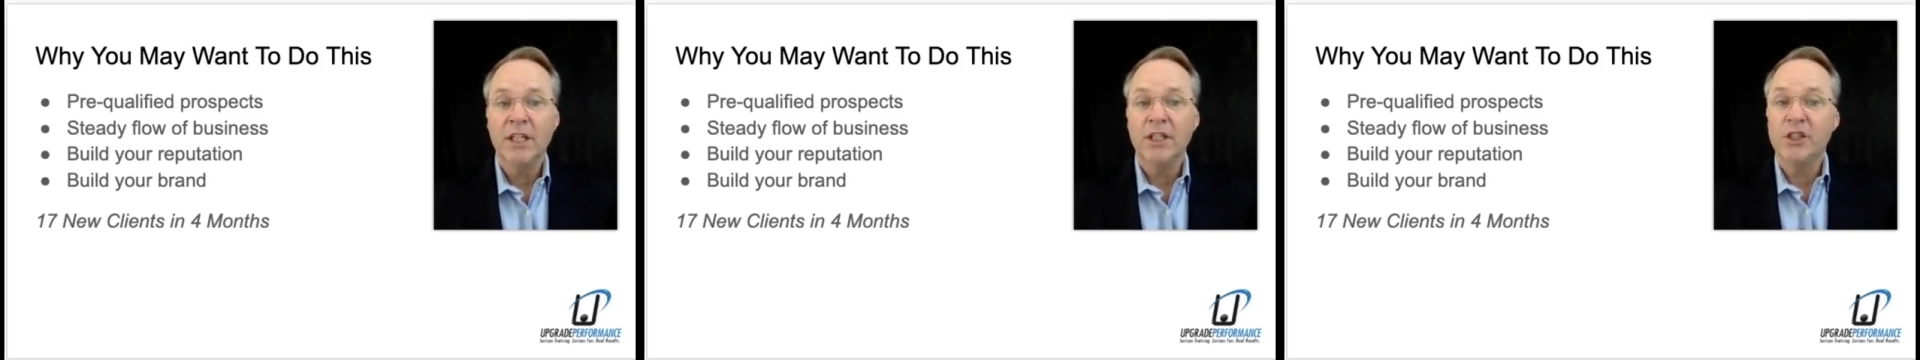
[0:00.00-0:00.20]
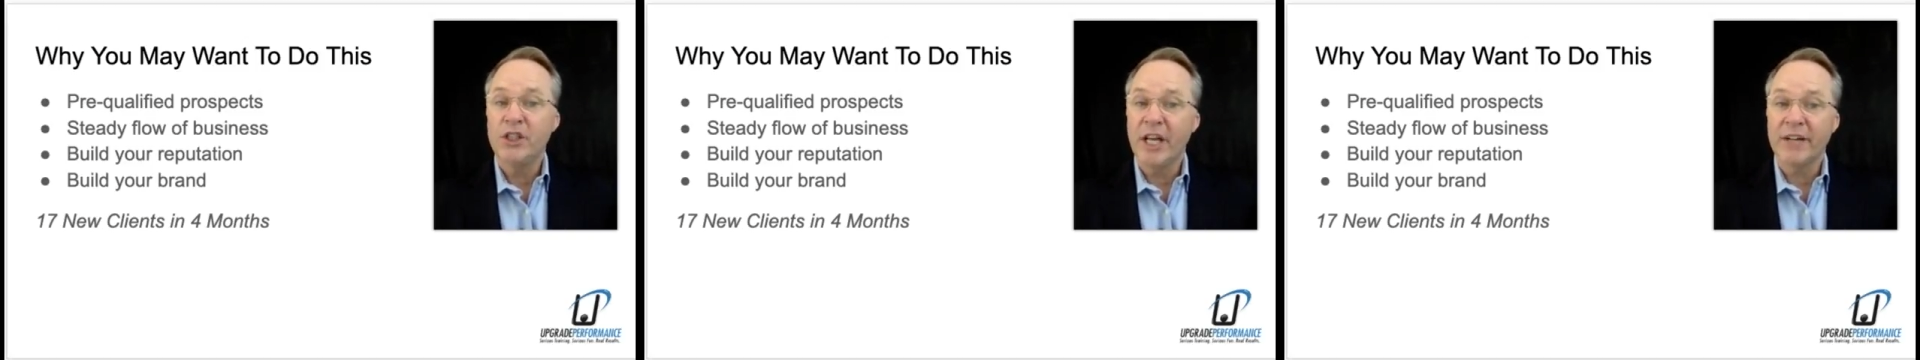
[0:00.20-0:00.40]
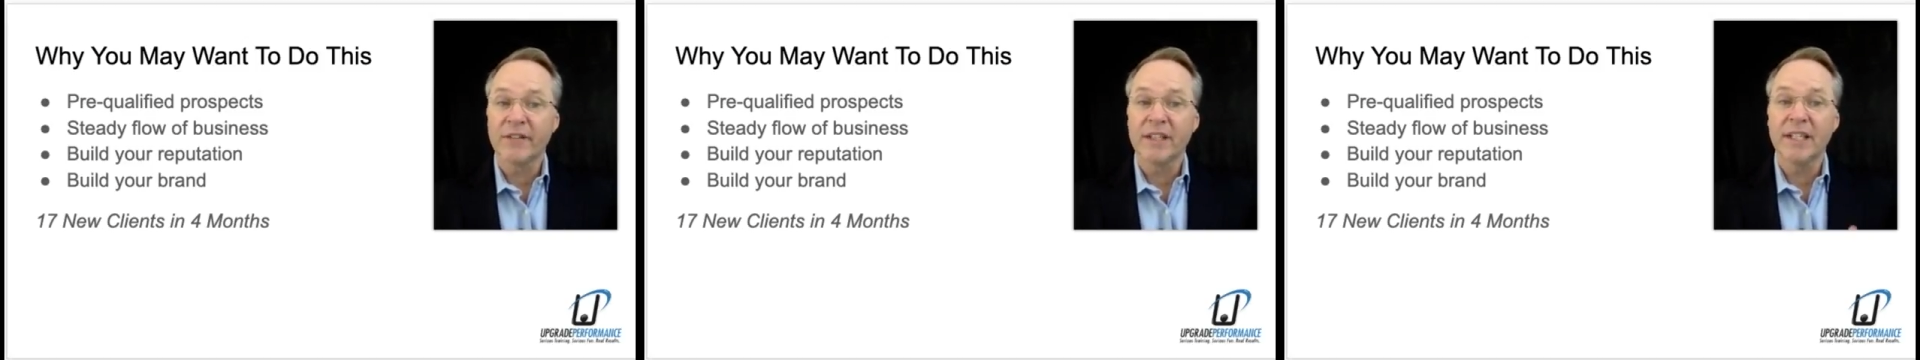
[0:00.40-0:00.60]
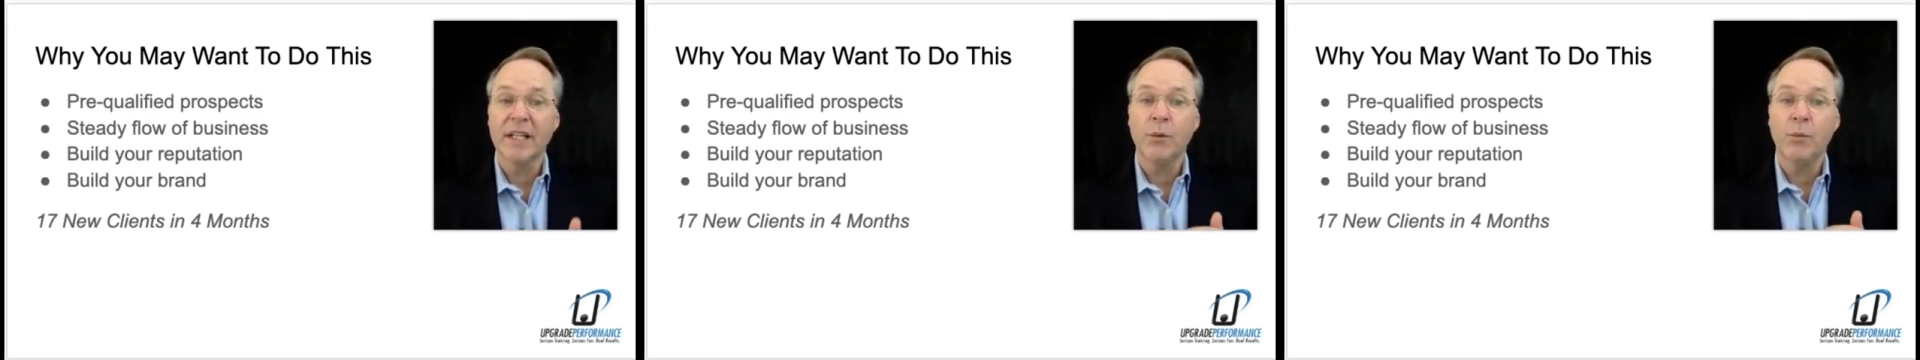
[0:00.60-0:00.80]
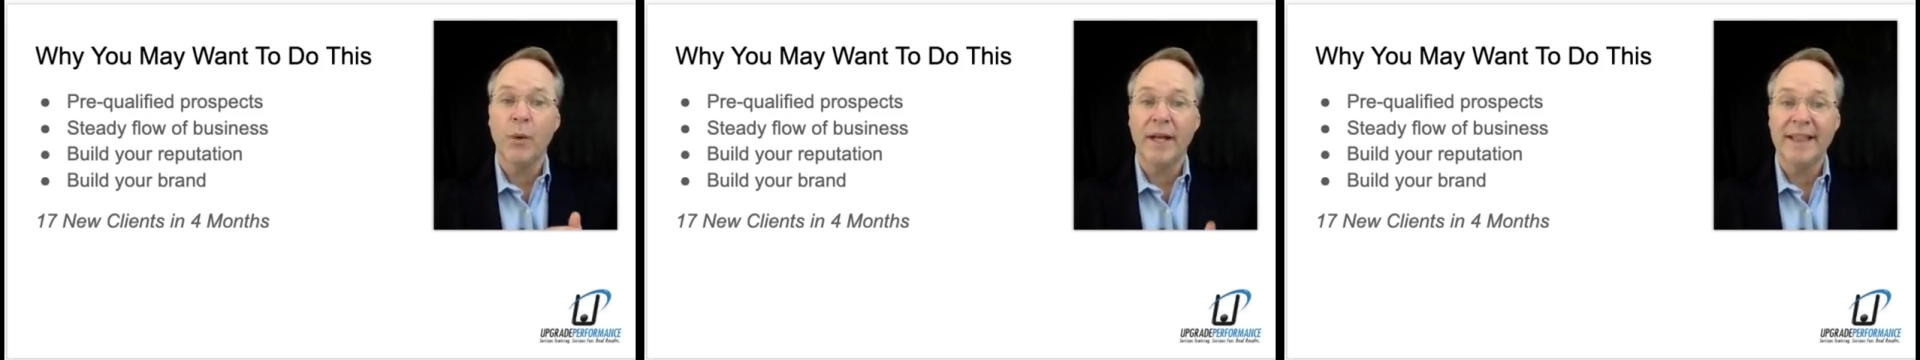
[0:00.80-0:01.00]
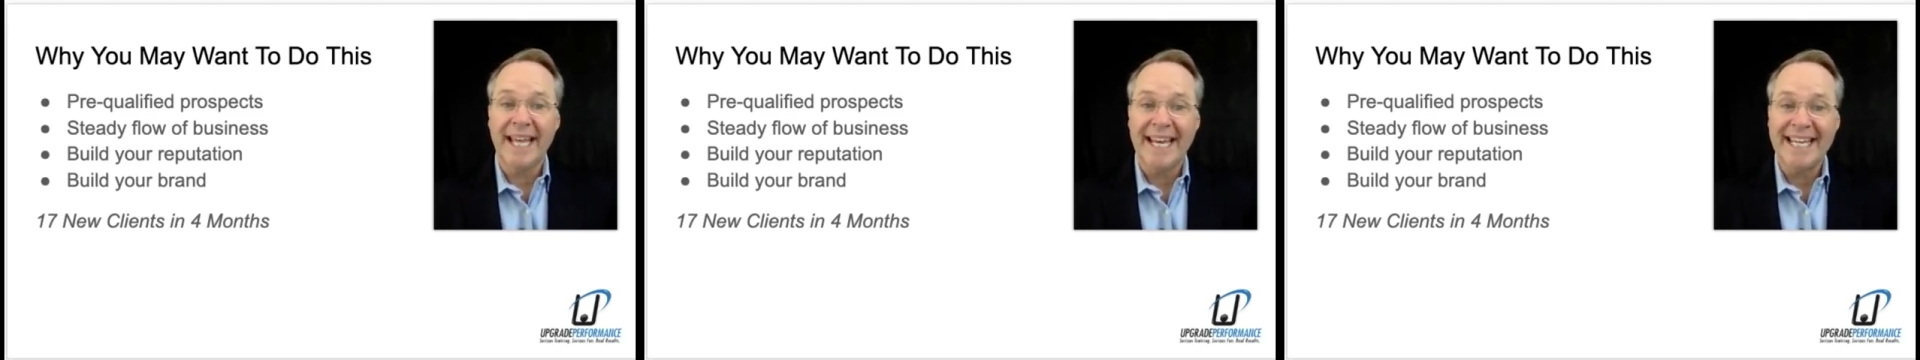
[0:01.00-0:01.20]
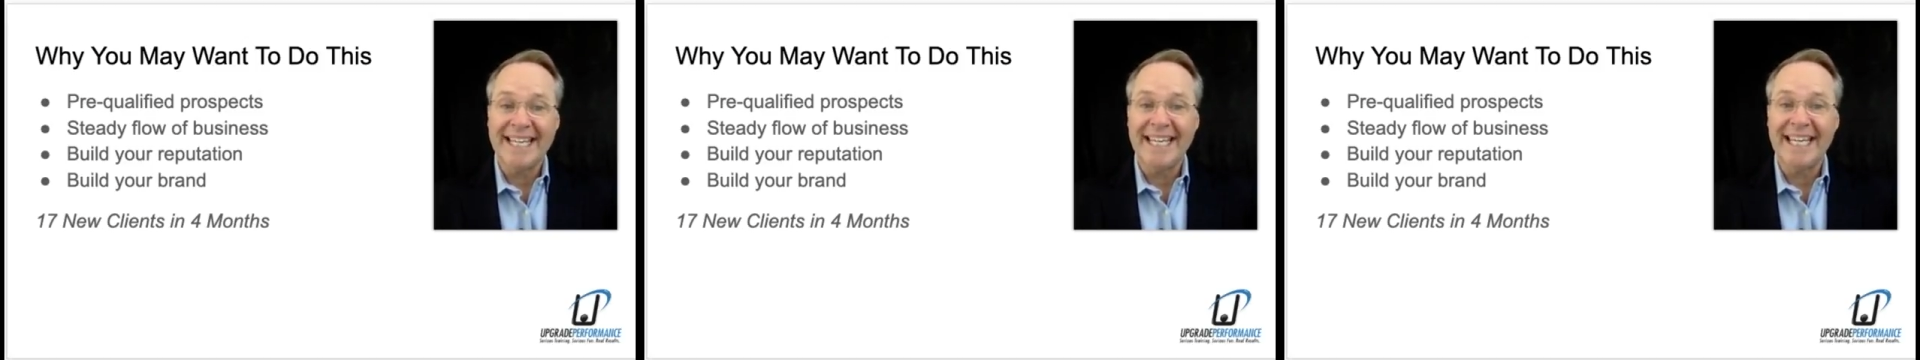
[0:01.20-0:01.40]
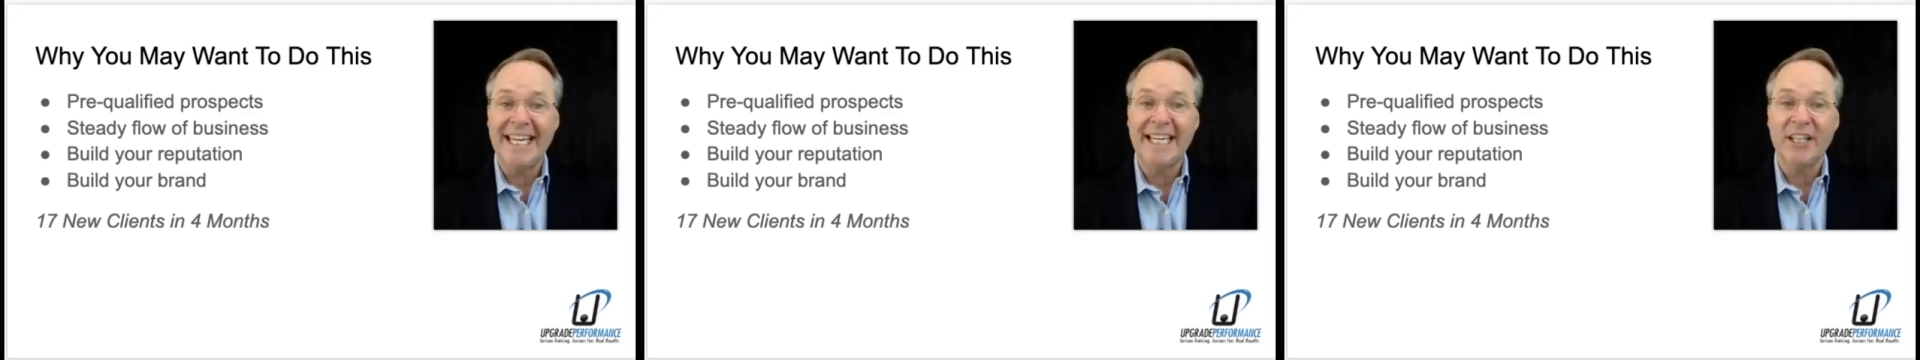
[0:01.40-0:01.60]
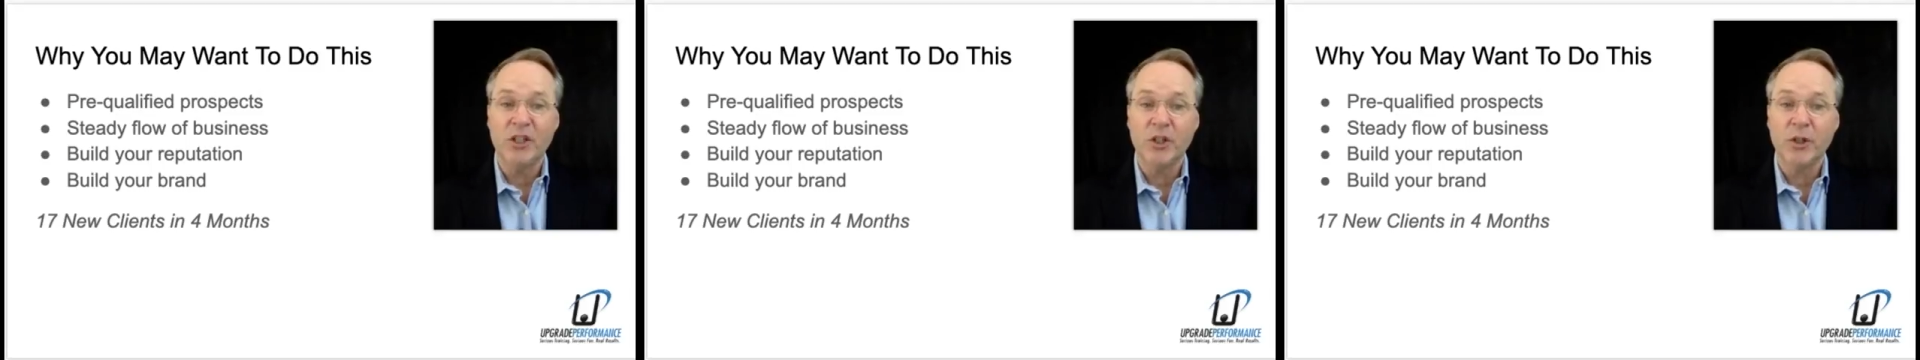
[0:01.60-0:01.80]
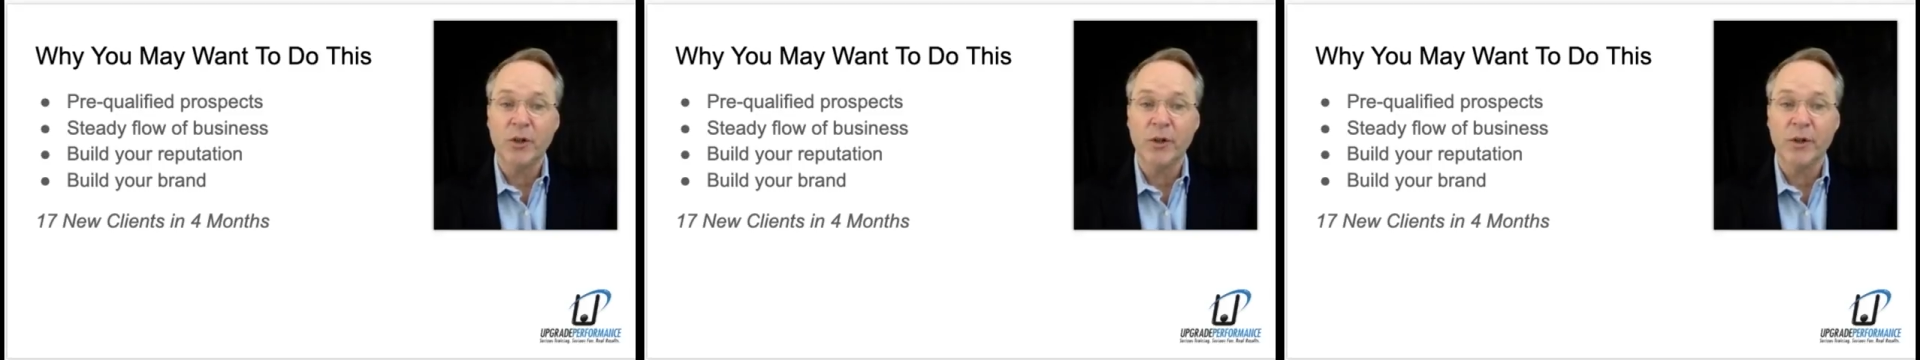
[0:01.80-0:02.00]
generally when they need
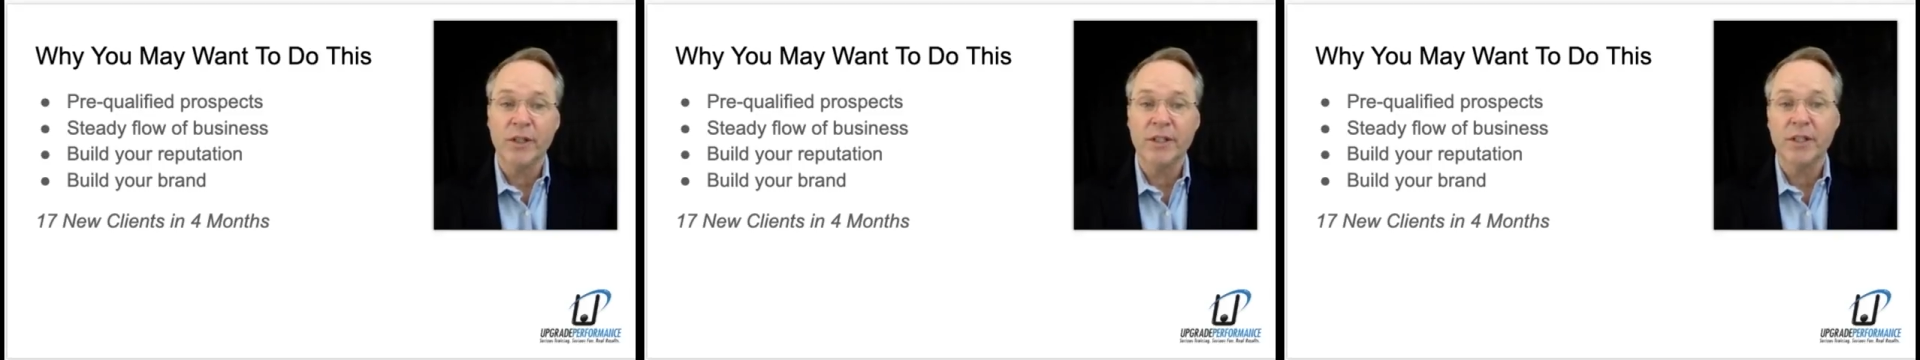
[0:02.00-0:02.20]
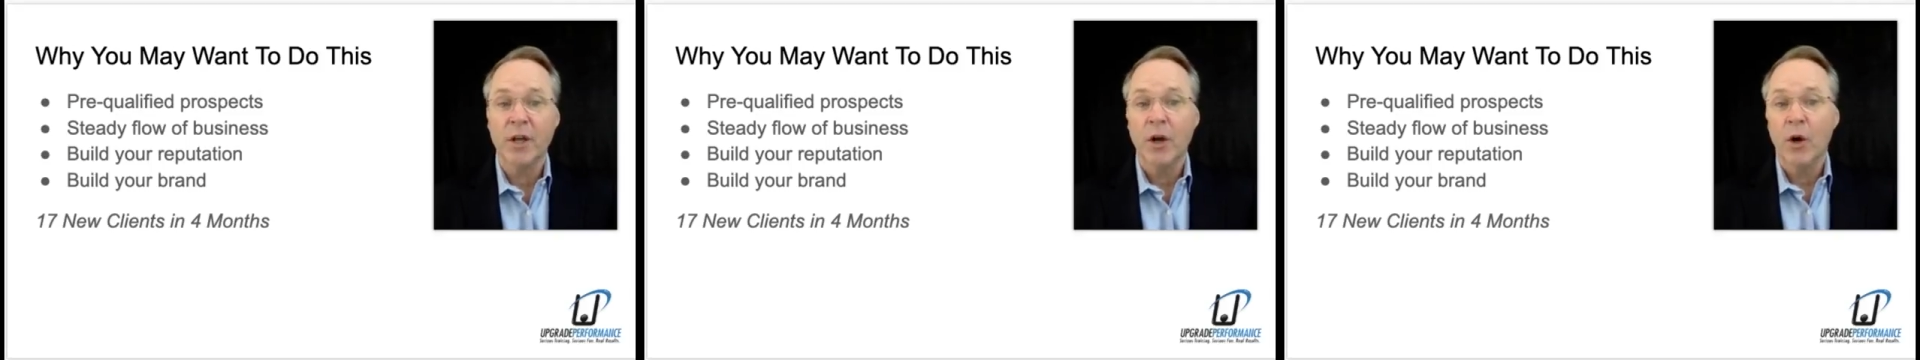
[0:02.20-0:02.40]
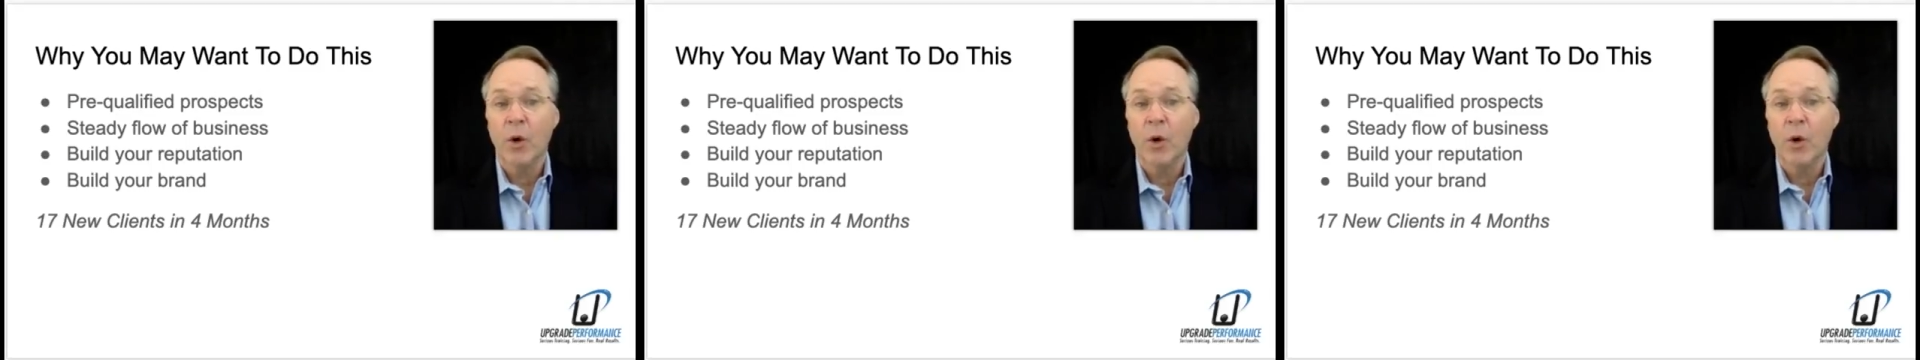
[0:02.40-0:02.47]
insurance